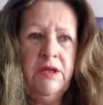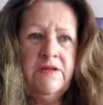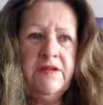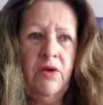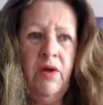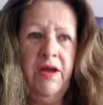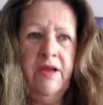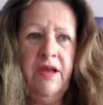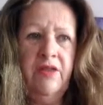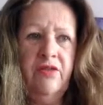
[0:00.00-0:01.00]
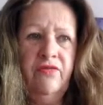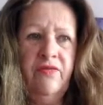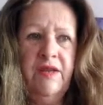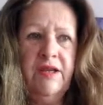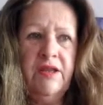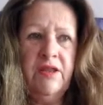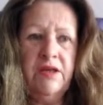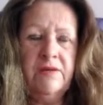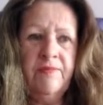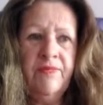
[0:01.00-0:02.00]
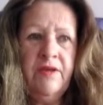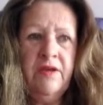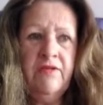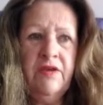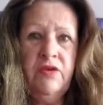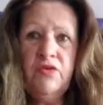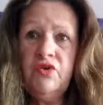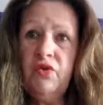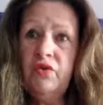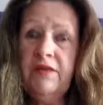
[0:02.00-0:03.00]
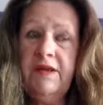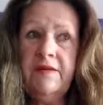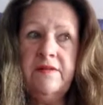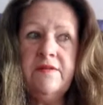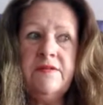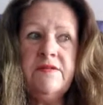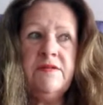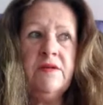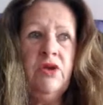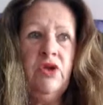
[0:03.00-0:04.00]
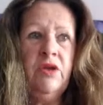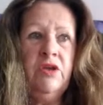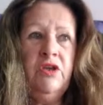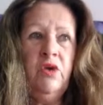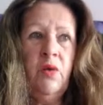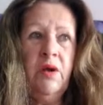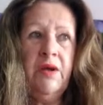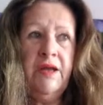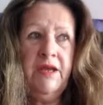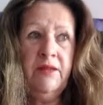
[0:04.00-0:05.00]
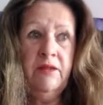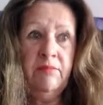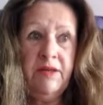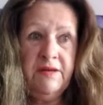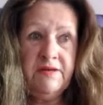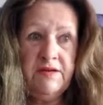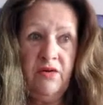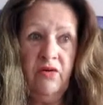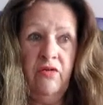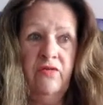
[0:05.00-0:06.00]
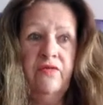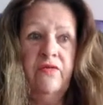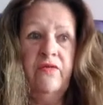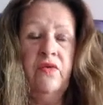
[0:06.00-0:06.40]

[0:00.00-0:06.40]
So I get the feeling that for you Taurians, you are in the midst of